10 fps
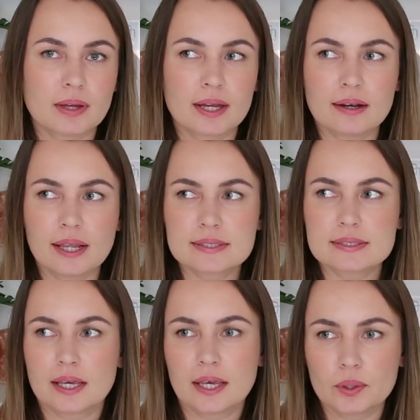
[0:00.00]
and let's
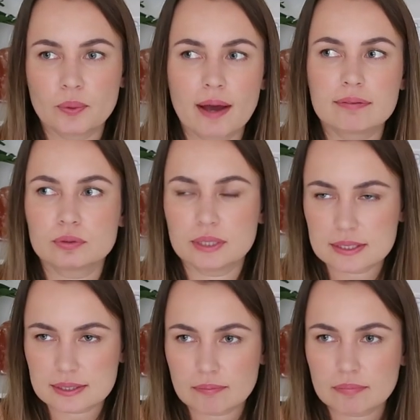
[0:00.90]
say you have to
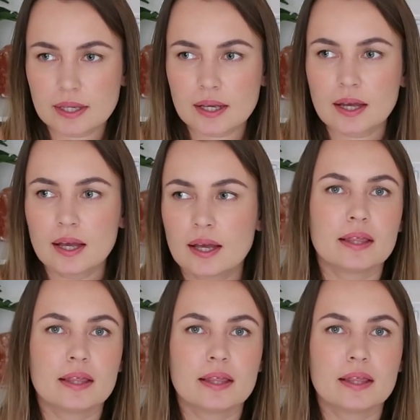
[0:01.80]
eat something